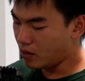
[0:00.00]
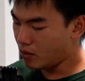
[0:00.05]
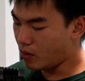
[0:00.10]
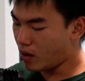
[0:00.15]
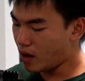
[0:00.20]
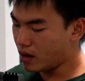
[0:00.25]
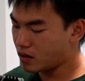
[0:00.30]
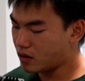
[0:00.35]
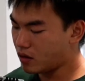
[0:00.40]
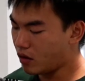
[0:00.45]

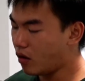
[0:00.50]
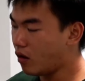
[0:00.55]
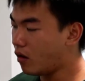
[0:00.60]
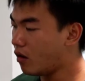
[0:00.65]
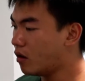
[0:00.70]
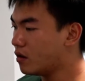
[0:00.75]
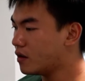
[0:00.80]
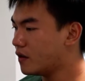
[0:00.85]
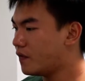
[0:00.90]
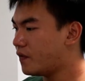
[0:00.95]
One
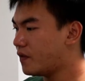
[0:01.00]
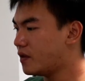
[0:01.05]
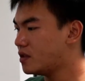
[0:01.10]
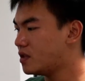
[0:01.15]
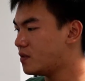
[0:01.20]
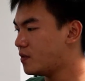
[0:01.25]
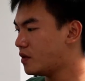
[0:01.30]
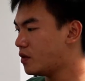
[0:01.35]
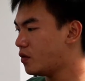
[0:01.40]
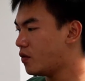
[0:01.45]
core
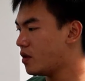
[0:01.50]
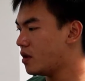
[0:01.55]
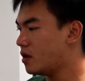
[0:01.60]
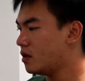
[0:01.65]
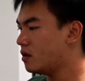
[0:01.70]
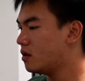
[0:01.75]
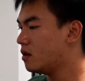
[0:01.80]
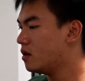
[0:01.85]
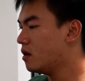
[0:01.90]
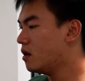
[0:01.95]
difference
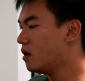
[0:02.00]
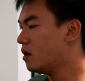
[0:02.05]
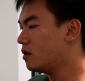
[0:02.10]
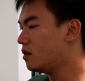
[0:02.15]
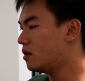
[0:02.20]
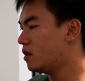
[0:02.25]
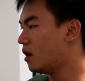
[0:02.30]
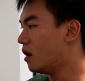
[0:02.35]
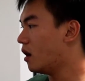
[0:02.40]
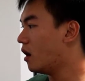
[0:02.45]
between
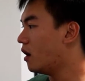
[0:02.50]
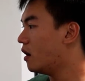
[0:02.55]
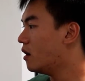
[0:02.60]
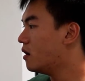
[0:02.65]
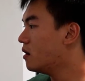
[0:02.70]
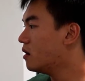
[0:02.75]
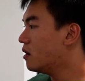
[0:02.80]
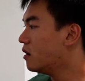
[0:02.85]
the